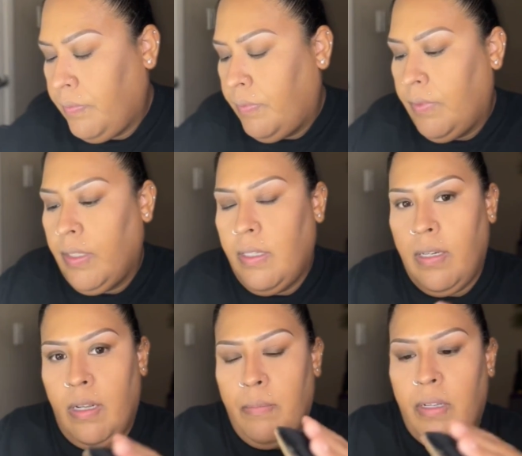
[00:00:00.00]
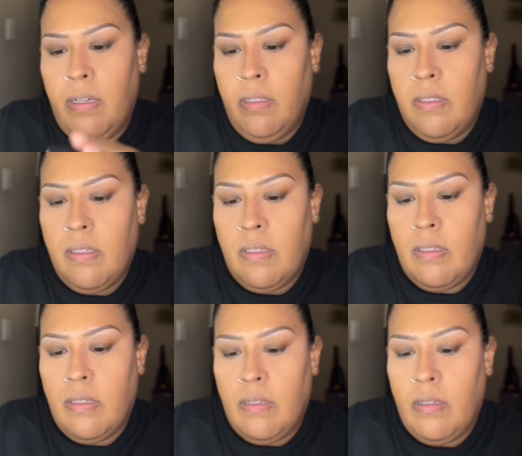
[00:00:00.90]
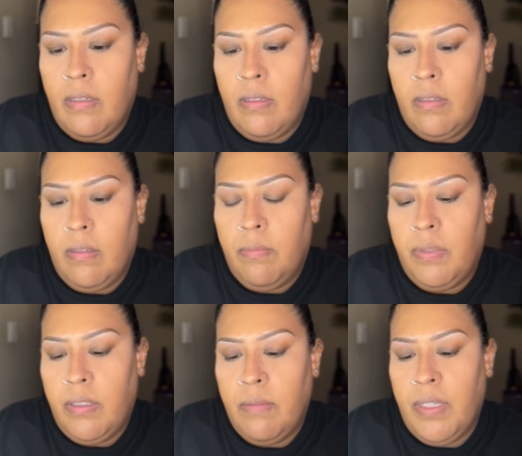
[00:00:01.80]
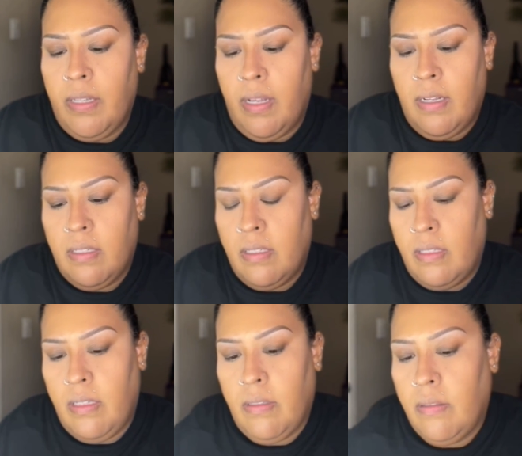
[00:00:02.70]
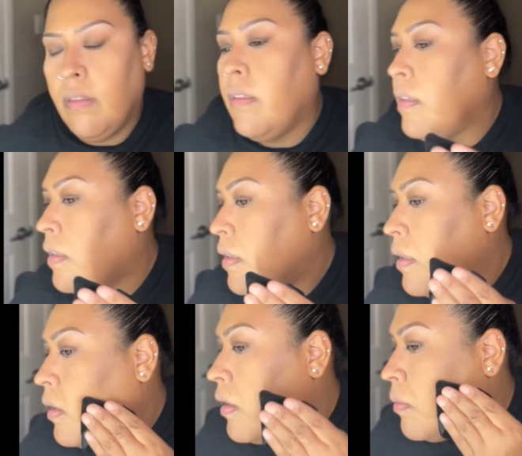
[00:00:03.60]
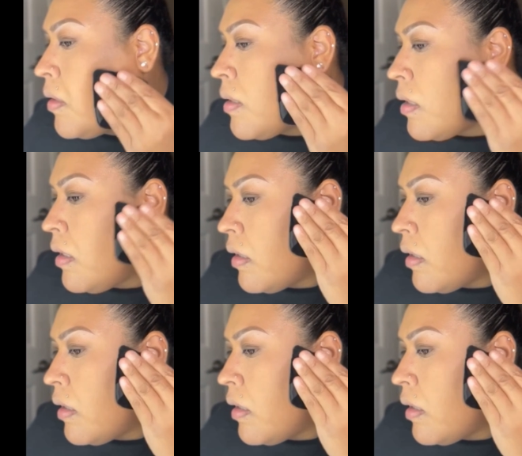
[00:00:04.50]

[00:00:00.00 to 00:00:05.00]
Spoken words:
And then I'm gonna just put some of the accents here. Then I'm just gonna